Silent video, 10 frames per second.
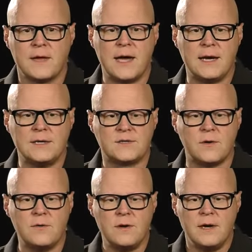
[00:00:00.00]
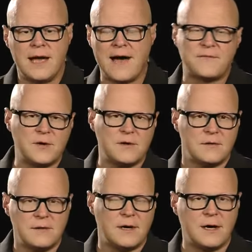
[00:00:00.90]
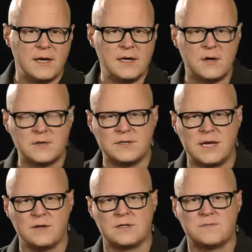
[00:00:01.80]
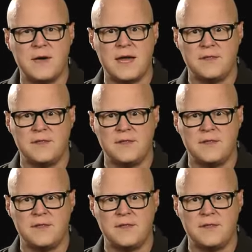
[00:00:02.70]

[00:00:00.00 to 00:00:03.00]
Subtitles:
And so after he goes and tells his men,